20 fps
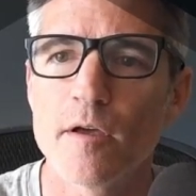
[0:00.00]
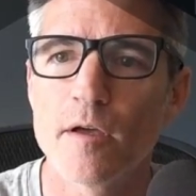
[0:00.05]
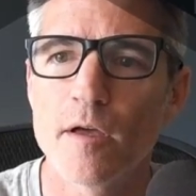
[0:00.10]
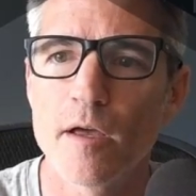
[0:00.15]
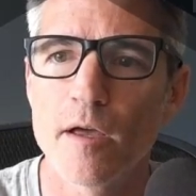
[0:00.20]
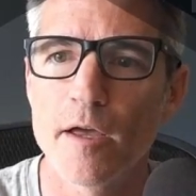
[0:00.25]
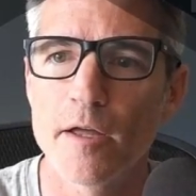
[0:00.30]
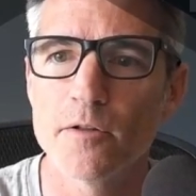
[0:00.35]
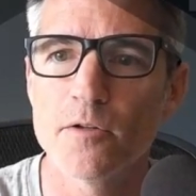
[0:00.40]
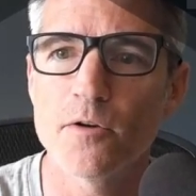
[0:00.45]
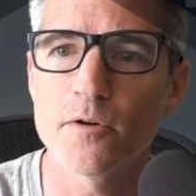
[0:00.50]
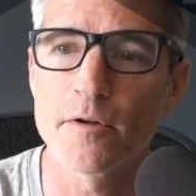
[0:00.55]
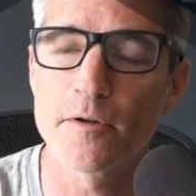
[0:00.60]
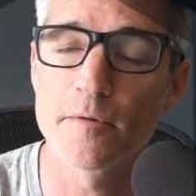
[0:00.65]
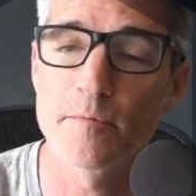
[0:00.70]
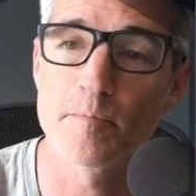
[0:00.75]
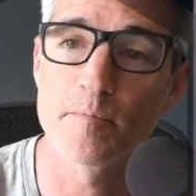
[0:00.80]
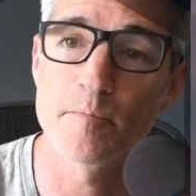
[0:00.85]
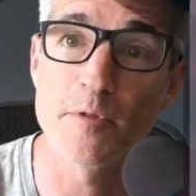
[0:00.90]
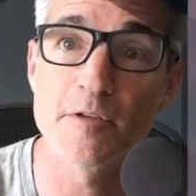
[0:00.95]
And look,
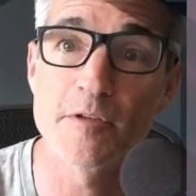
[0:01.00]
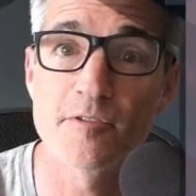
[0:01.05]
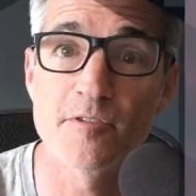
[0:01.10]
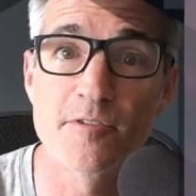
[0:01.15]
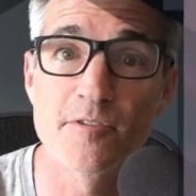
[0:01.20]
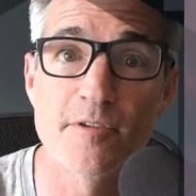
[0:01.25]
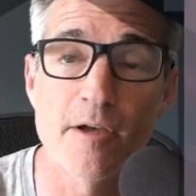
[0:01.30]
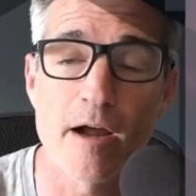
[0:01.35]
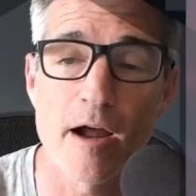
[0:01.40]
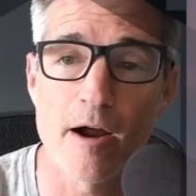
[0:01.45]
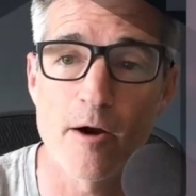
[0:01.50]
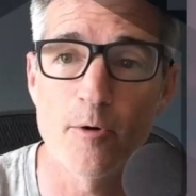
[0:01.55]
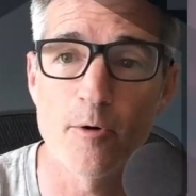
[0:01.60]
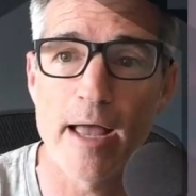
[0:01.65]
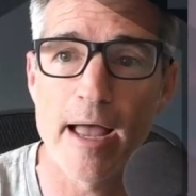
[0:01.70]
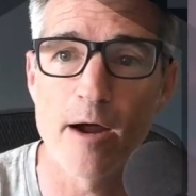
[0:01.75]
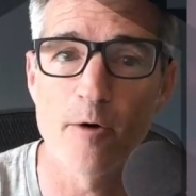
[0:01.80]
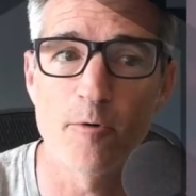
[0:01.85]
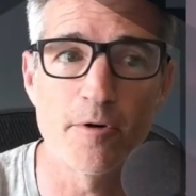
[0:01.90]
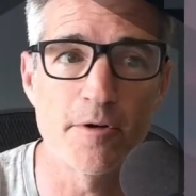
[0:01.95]
this is
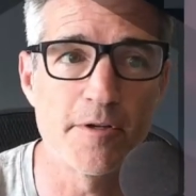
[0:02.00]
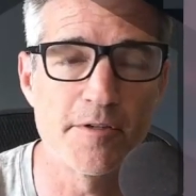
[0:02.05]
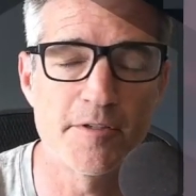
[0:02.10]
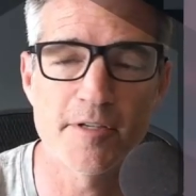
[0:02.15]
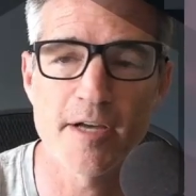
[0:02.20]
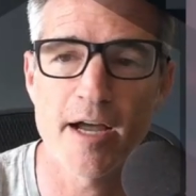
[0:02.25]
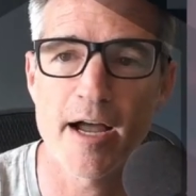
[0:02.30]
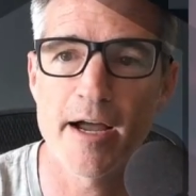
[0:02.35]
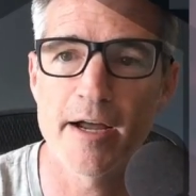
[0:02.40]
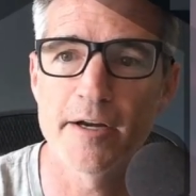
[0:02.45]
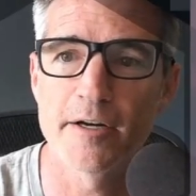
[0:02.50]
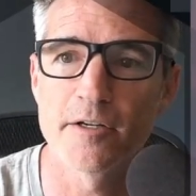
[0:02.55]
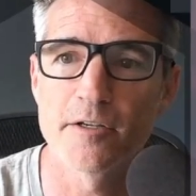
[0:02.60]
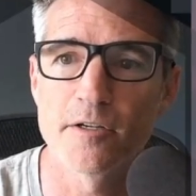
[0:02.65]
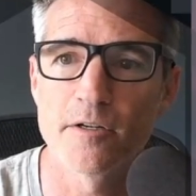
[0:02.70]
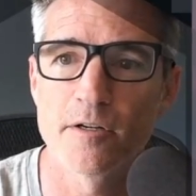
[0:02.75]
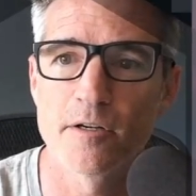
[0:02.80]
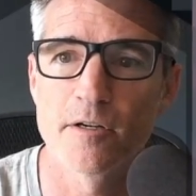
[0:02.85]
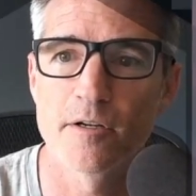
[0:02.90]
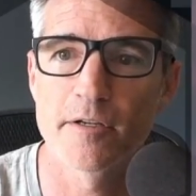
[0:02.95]
our
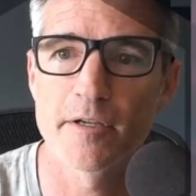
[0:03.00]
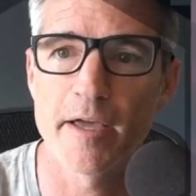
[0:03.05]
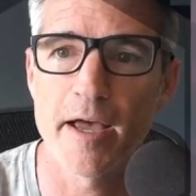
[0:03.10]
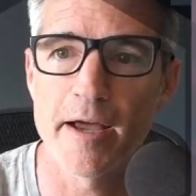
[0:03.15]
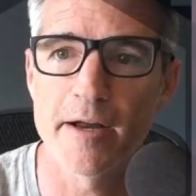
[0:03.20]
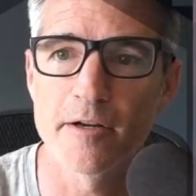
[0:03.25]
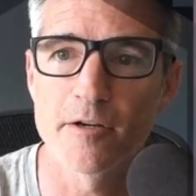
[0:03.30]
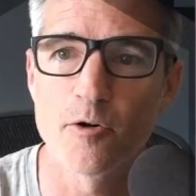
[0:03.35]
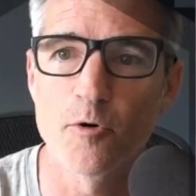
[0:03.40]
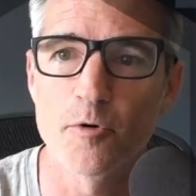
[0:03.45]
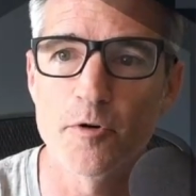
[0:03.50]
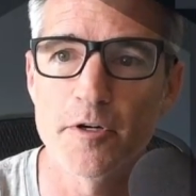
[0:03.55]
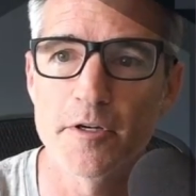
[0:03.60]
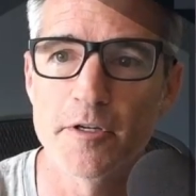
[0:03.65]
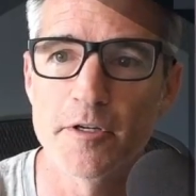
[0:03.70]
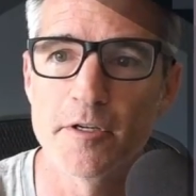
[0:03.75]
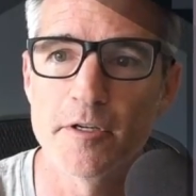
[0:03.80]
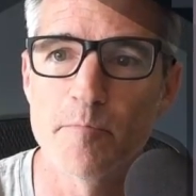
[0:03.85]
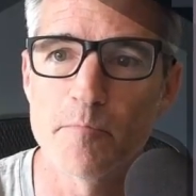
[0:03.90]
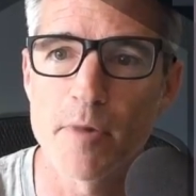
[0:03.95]
entire
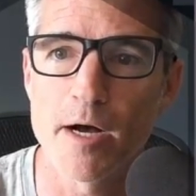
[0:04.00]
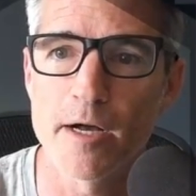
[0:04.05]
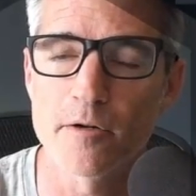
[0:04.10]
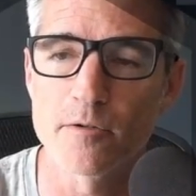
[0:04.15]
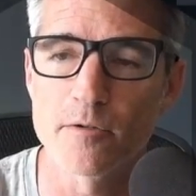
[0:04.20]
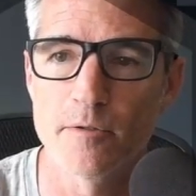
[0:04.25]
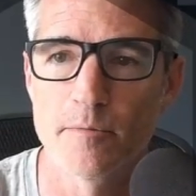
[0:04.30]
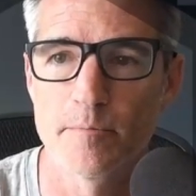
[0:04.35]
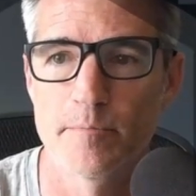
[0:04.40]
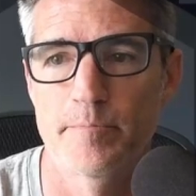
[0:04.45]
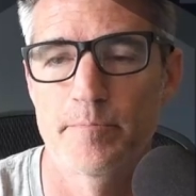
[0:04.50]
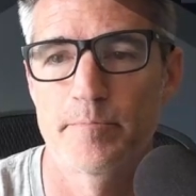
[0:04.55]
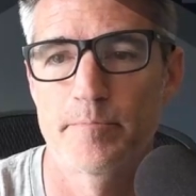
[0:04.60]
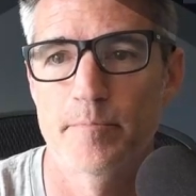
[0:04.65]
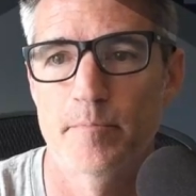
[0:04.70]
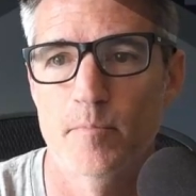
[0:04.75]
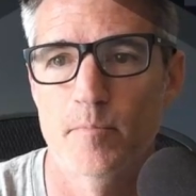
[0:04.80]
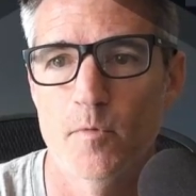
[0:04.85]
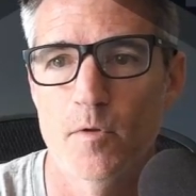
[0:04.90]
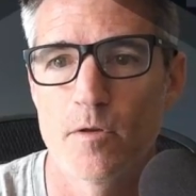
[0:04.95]
category model.
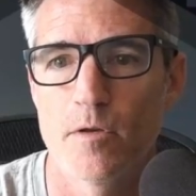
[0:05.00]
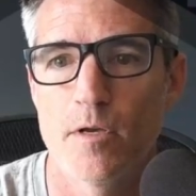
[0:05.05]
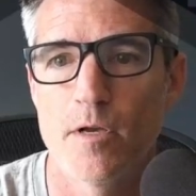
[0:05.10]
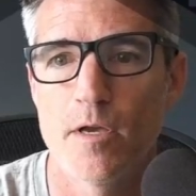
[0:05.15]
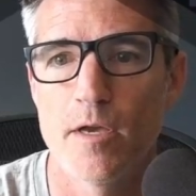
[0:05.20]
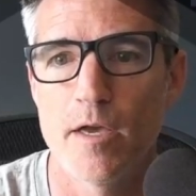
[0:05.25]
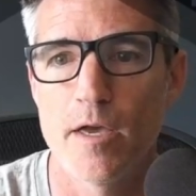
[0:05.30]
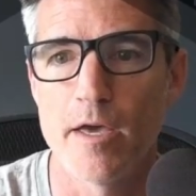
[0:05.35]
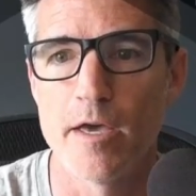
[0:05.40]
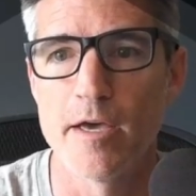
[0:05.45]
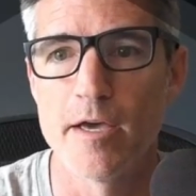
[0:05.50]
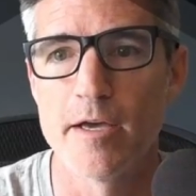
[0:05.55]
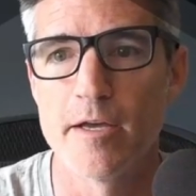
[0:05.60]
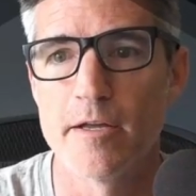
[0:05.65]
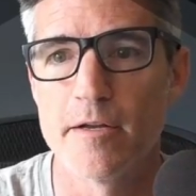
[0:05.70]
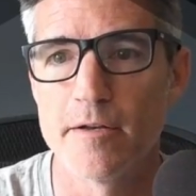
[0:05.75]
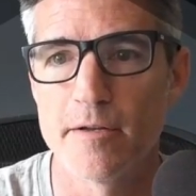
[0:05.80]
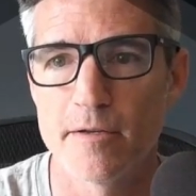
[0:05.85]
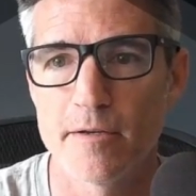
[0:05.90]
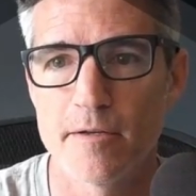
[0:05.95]

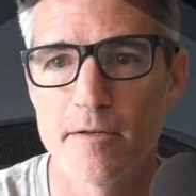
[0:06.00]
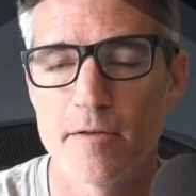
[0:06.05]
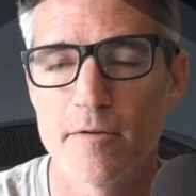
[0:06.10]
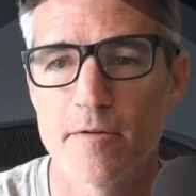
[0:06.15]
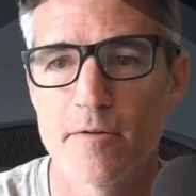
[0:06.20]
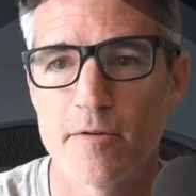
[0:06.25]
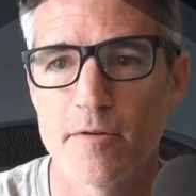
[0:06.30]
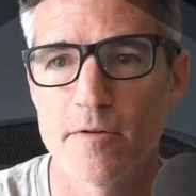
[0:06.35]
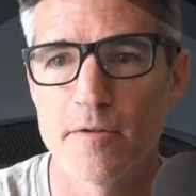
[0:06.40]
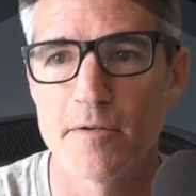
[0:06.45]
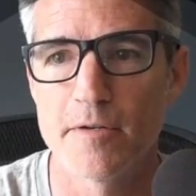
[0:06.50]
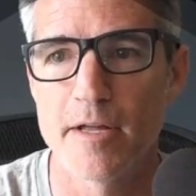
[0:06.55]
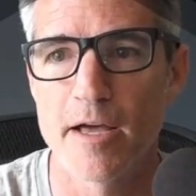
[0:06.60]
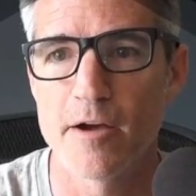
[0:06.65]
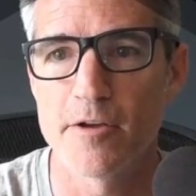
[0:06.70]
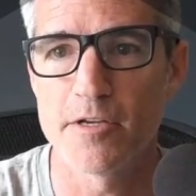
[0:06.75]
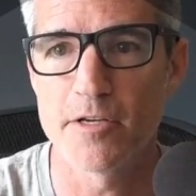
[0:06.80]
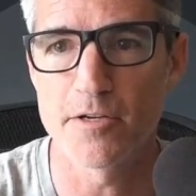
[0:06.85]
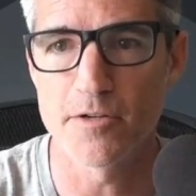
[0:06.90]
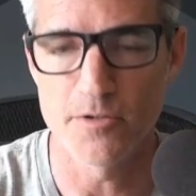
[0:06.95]
And now
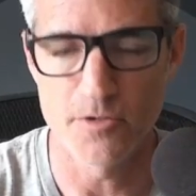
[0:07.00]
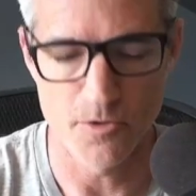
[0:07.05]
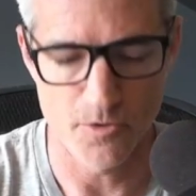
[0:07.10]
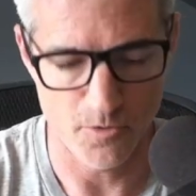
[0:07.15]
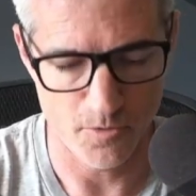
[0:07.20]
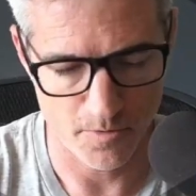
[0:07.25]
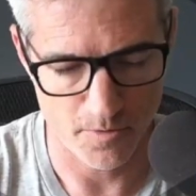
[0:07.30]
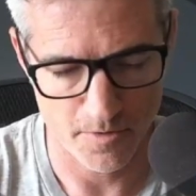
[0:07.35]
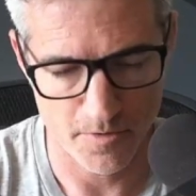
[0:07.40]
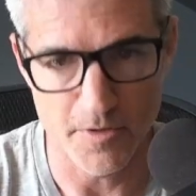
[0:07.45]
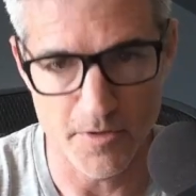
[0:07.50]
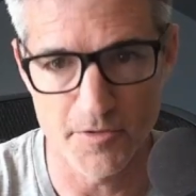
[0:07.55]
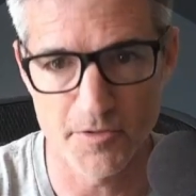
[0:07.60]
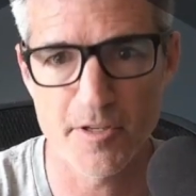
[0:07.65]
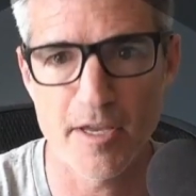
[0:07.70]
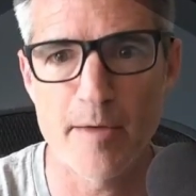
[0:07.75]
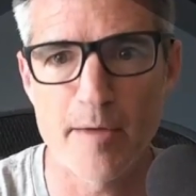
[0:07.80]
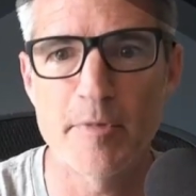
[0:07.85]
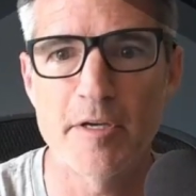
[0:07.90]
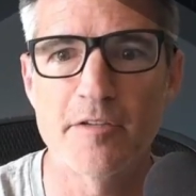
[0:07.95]
you can do the
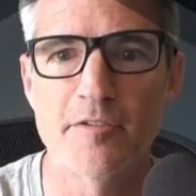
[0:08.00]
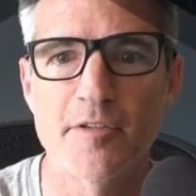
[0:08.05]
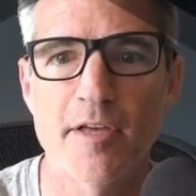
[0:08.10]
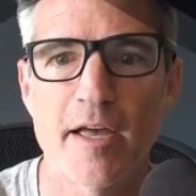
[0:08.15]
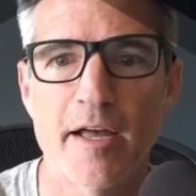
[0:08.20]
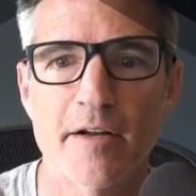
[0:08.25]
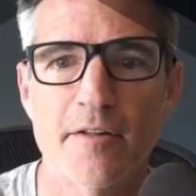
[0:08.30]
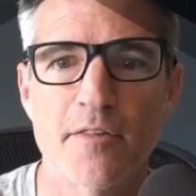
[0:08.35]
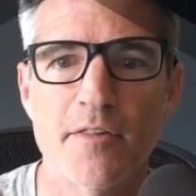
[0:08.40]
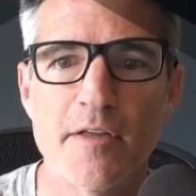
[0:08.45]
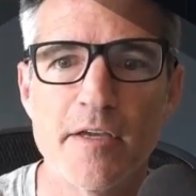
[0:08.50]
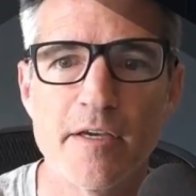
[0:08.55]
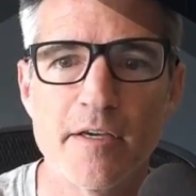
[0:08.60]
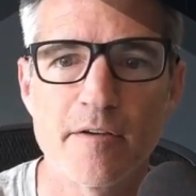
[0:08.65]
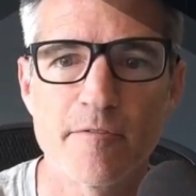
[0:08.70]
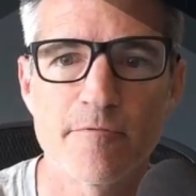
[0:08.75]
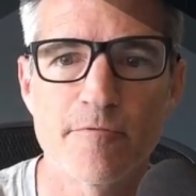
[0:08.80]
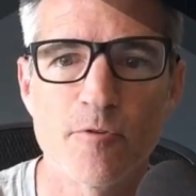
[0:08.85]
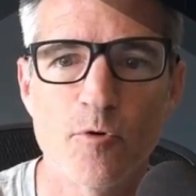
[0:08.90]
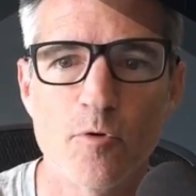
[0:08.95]
same exact thing
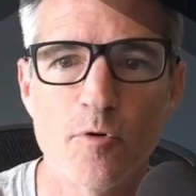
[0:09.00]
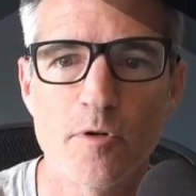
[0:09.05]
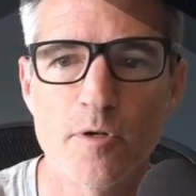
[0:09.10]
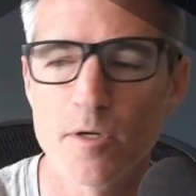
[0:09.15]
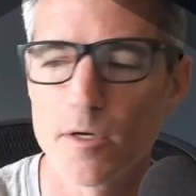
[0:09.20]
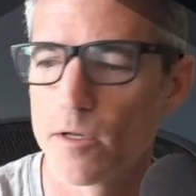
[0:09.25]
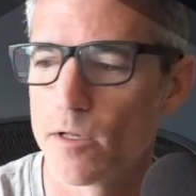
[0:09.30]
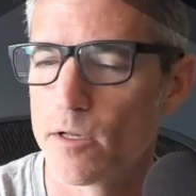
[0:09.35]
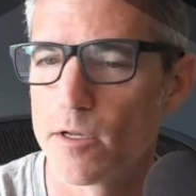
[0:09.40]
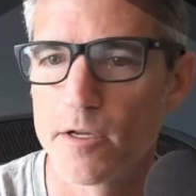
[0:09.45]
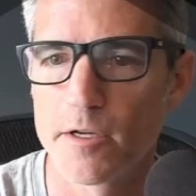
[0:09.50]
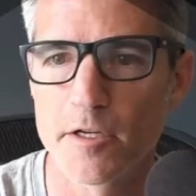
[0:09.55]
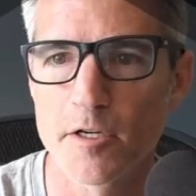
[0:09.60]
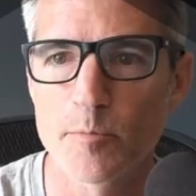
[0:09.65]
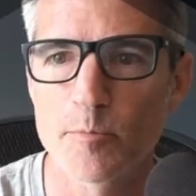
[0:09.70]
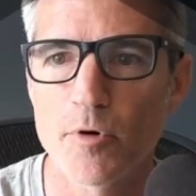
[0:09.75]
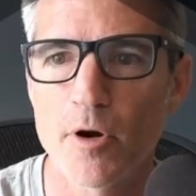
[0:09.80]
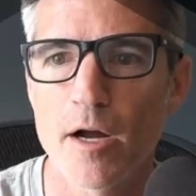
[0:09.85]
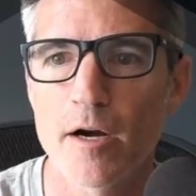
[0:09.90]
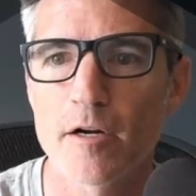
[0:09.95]
for your
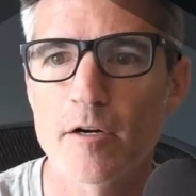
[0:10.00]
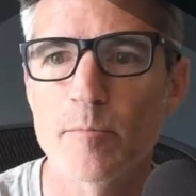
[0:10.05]
product